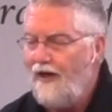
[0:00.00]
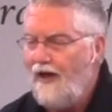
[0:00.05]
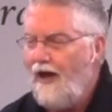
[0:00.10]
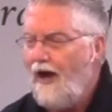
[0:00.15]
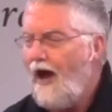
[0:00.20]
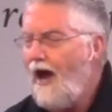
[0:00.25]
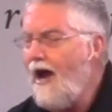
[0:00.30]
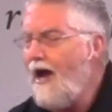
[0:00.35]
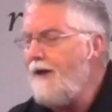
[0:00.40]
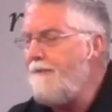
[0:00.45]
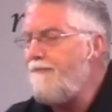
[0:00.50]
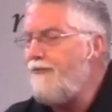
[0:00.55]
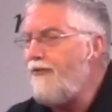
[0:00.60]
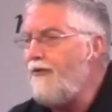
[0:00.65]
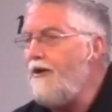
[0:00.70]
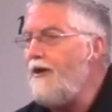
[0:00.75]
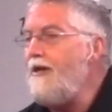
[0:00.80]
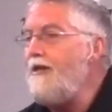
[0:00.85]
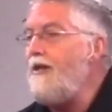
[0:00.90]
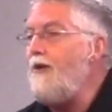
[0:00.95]
I
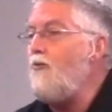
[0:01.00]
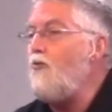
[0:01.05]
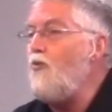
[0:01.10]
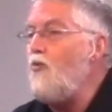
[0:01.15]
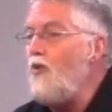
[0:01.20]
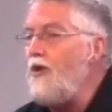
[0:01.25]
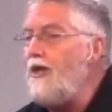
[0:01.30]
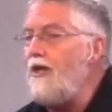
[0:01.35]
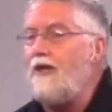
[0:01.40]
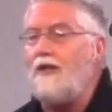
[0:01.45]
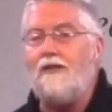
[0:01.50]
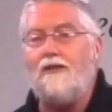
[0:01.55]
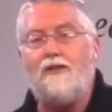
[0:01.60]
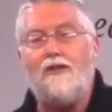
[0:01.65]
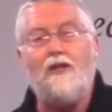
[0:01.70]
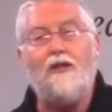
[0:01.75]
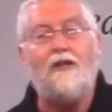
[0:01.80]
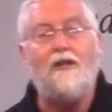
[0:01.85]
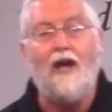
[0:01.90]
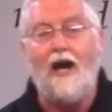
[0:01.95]
pray that we can
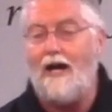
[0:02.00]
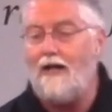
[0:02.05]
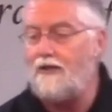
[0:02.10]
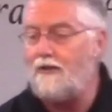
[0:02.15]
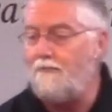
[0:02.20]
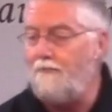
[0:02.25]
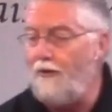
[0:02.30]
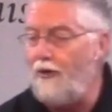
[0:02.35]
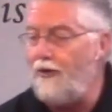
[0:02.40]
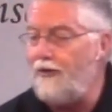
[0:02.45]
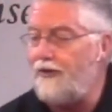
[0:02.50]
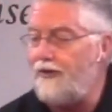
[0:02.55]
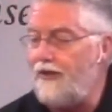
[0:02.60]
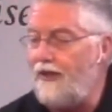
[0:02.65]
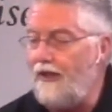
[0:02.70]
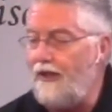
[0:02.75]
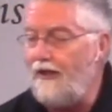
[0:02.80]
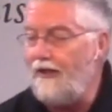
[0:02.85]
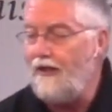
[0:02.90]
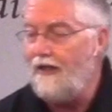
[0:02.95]
see God's
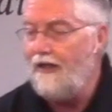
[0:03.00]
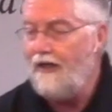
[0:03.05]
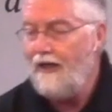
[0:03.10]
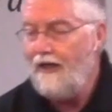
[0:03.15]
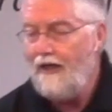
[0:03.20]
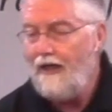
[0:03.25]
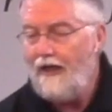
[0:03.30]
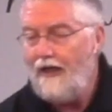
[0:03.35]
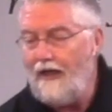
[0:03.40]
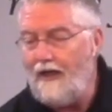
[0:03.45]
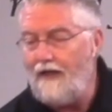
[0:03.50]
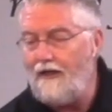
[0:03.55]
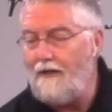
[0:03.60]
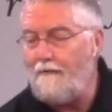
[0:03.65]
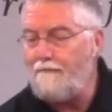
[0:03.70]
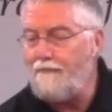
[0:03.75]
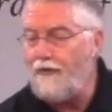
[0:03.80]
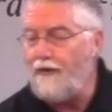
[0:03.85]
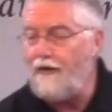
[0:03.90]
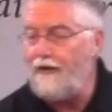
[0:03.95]
mercy in
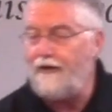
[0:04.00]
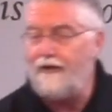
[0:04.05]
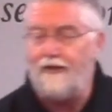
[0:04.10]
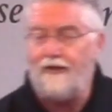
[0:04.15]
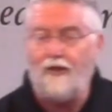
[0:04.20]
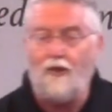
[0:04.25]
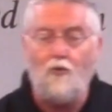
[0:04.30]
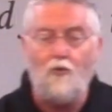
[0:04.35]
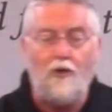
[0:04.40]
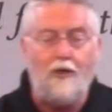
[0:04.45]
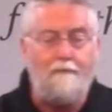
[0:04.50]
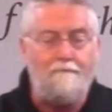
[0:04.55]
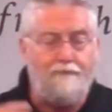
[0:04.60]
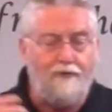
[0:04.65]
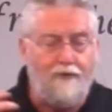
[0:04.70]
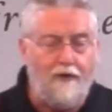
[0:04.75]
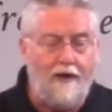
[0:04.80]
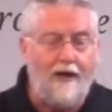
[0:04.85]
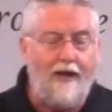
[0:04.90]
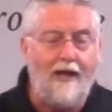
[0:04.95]
the prayers that we
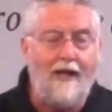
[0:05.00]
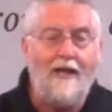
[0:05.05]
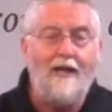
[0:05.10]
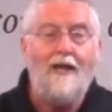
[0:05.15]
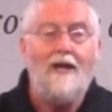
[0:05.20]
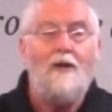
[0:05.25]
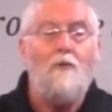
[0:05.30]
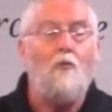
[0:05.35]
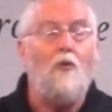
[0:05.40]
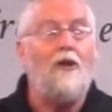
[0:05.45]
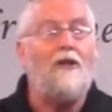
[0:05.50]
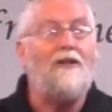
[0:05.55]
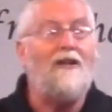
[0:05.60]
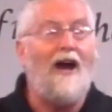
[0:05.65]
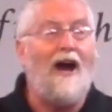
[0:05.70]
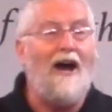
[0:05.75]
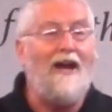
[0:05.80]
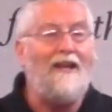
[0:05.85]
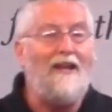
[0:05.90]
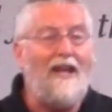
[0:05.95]
pray, when
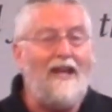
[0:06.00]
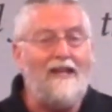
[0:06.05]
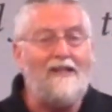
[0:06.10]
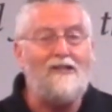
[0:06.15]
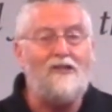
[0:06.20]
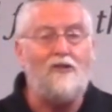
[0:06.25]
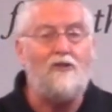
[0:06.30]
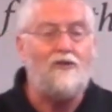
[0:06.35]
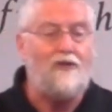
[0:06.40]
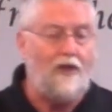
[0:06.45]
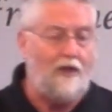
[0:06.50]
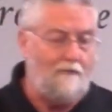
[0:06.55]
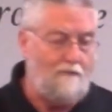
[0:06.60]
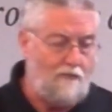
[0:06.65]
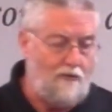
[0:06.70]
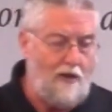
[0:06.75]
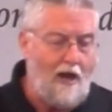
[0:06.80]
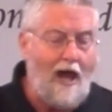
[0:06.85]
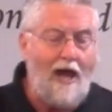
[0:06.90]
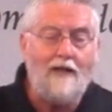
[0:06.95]
God answers
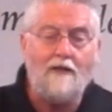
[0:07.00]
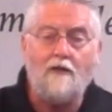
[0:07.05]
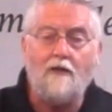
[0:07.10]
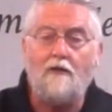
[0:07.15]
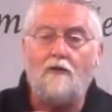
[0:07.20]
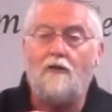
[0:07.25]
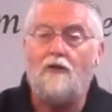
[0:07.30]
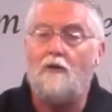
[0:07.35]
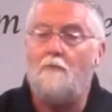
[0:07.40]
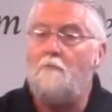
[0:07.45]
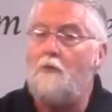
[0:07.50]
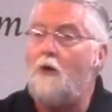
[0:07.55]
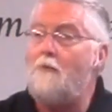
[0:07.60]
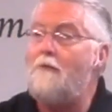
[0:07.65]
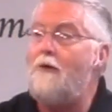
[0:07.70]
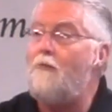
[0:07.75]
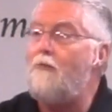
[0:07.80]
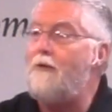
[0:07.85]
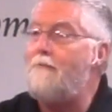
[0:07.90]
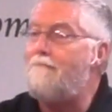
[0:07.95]
them, not the
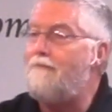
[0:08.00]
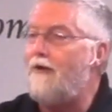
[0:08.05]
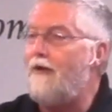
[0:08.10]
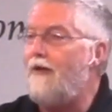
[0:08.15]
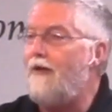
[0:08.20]
moment we pray